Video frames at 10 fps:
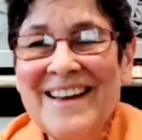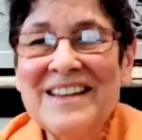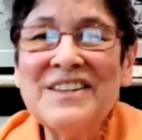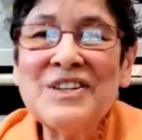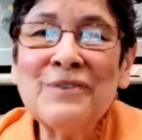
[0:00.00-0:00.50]

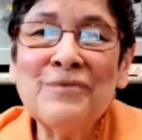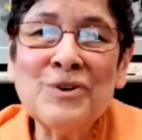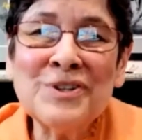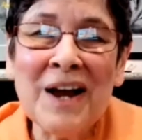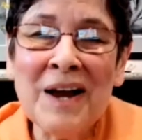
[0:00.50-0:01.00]
Is this the
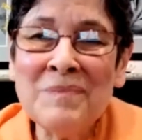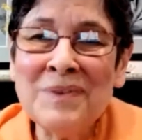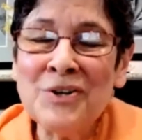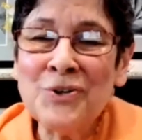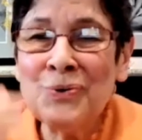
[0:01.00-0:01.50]
first time
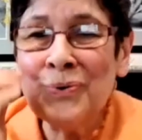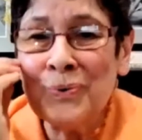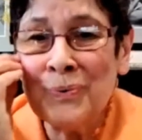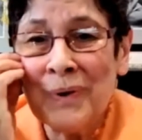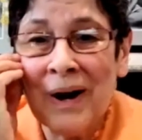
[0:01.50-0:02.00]
that you